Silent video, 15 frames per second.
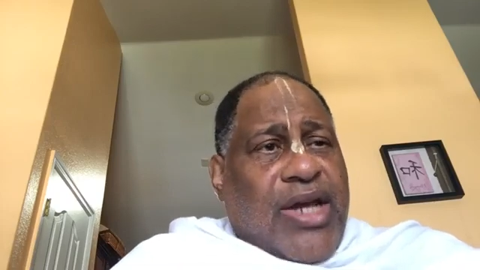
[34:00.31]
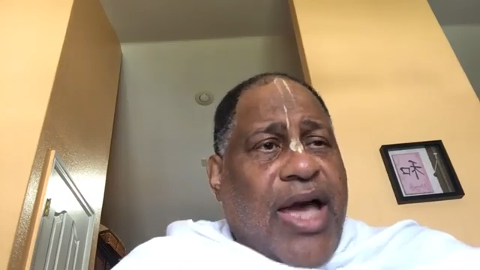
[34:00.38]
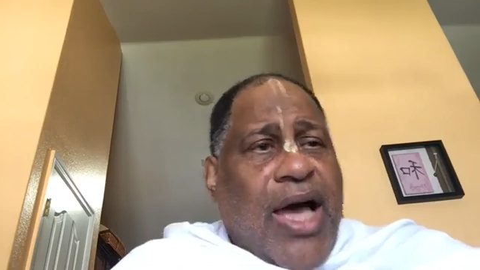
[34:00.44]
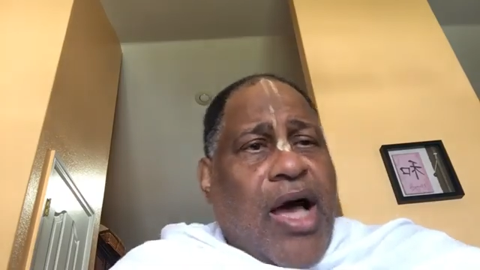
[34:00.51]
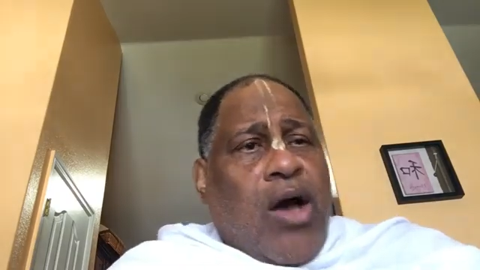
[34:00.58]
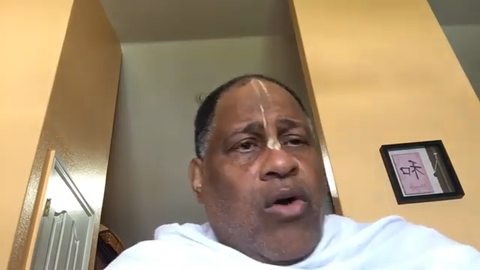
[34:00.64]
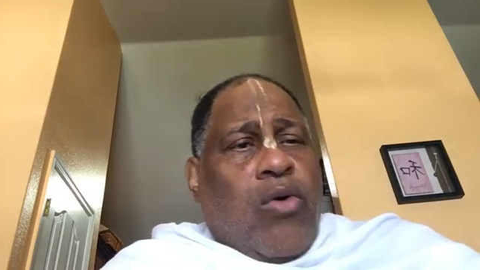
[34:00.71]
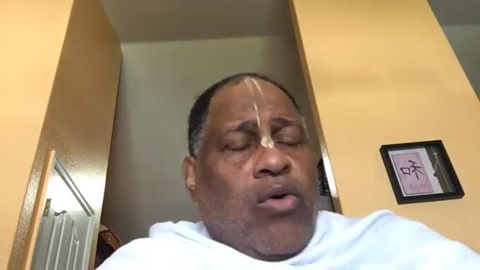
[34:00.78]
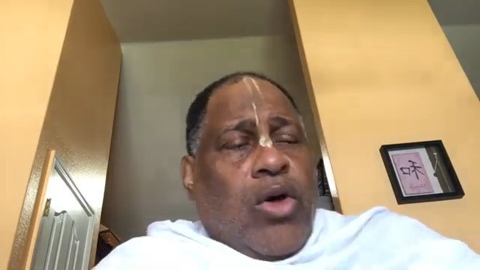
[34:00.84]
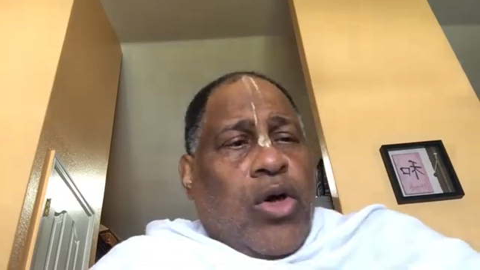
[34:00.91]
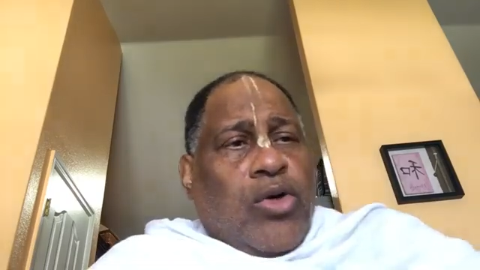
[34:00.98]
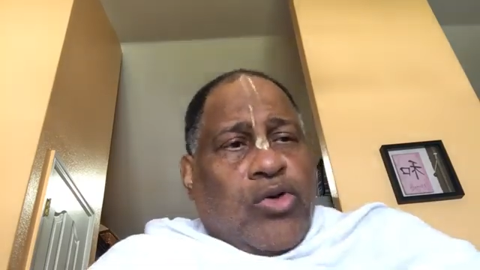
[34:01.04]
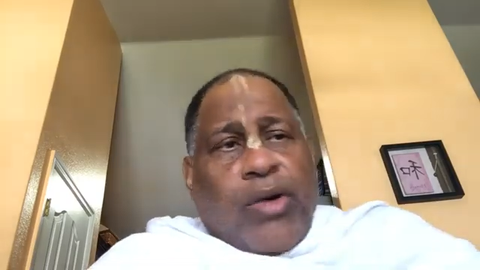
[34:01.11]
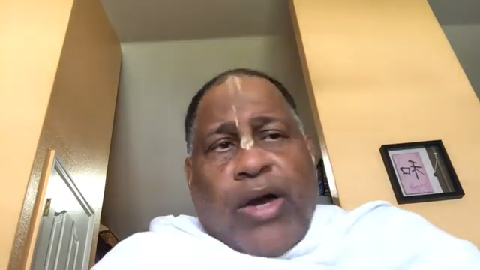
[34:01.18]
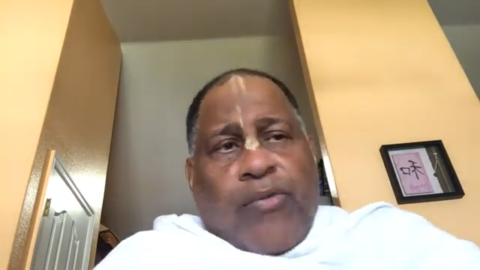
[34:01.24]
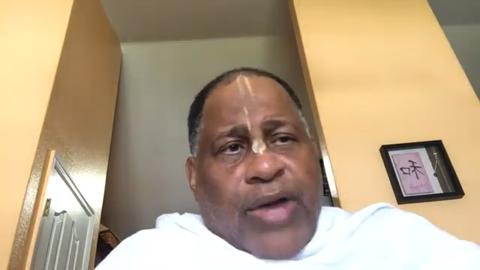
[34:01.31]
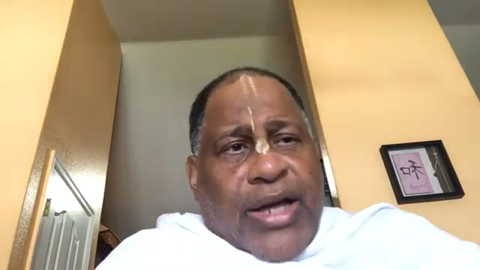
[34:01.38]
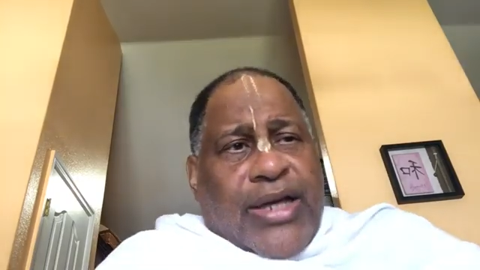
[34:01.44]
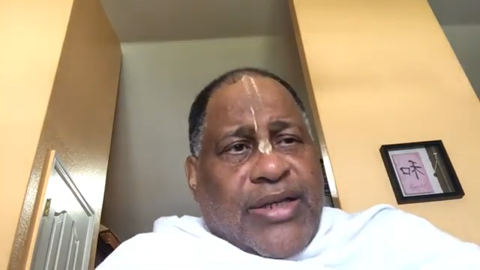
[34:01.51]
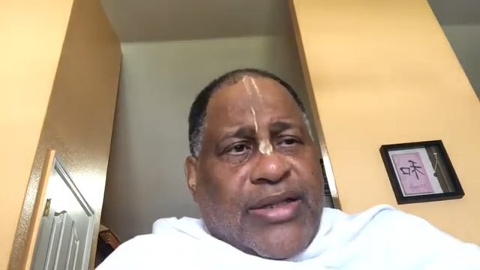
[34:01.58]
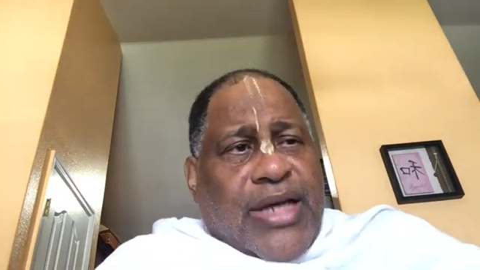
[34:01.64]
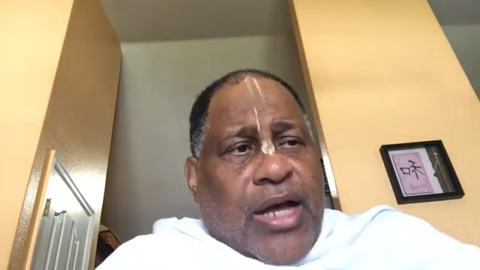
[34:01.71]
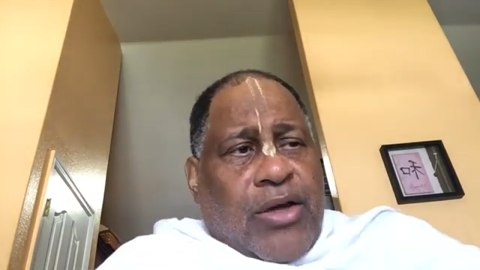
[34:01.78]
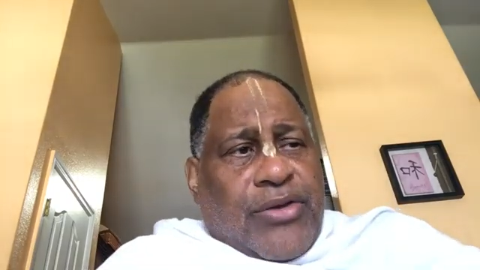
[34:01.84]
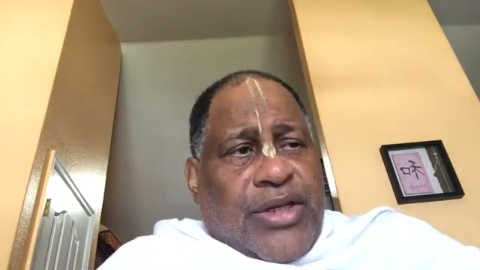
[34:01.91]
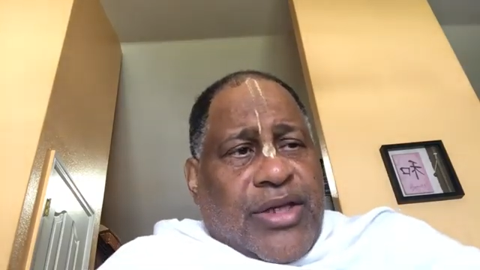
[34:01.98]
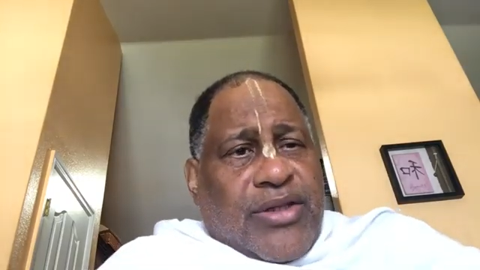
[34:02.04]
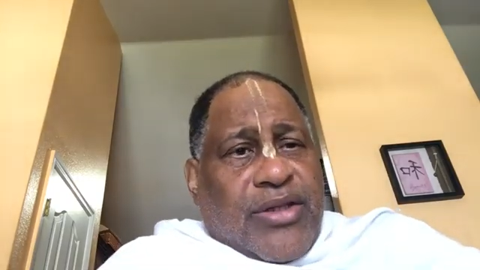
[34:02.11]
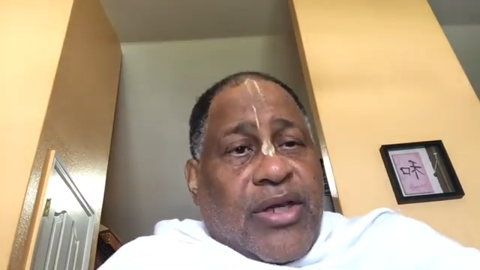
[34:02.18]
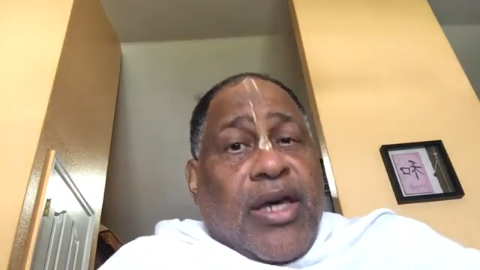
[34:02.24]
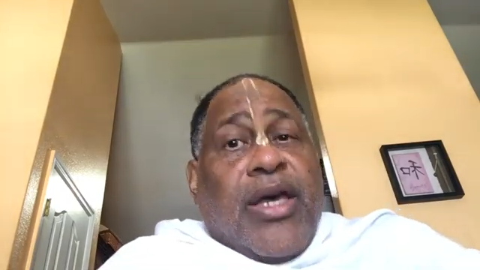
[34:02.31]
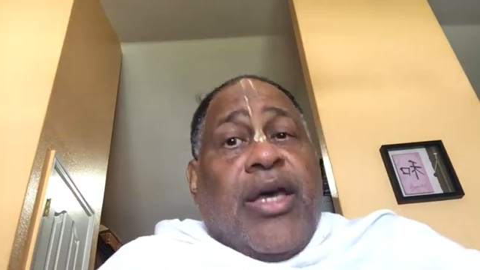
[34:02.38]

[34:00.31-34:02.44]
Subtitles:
How do I reconcile this?